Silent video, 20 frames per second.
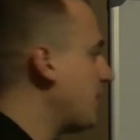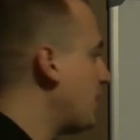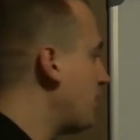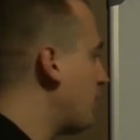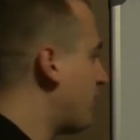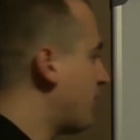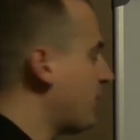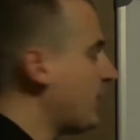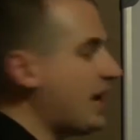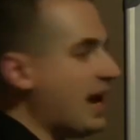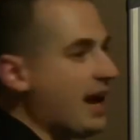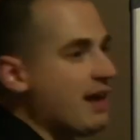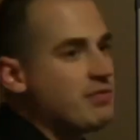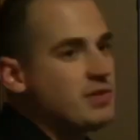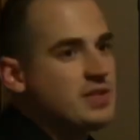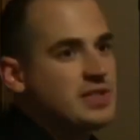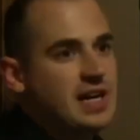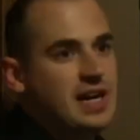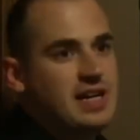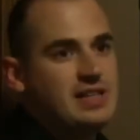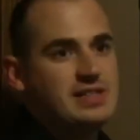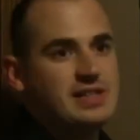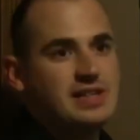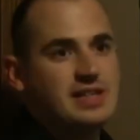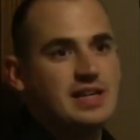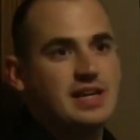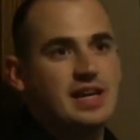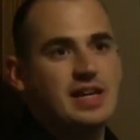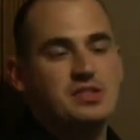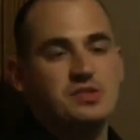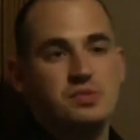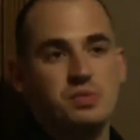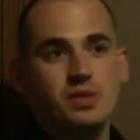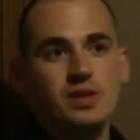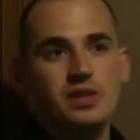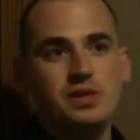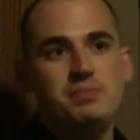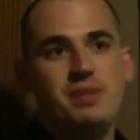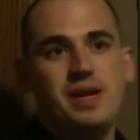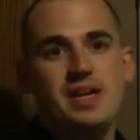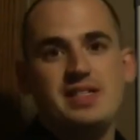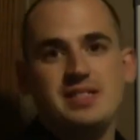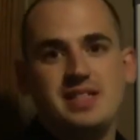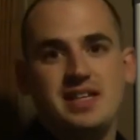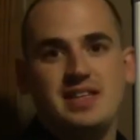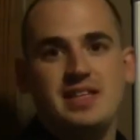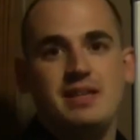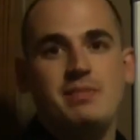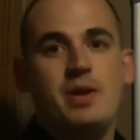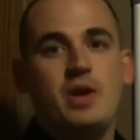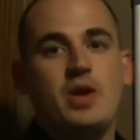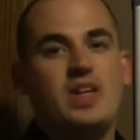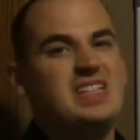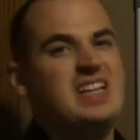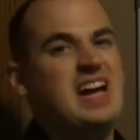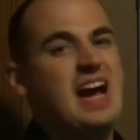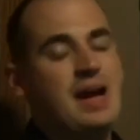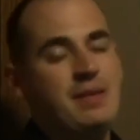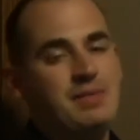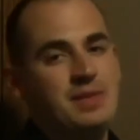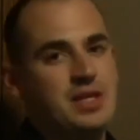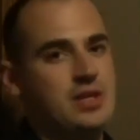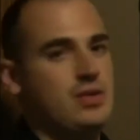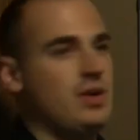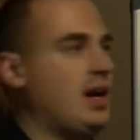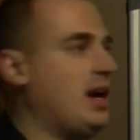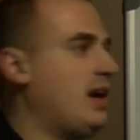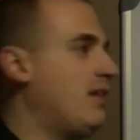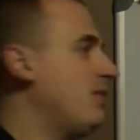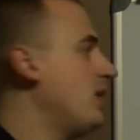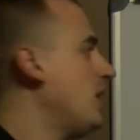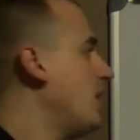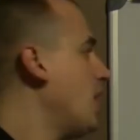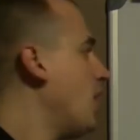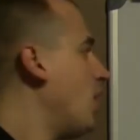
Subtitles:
Free advertising is really based on the amount of time that you have,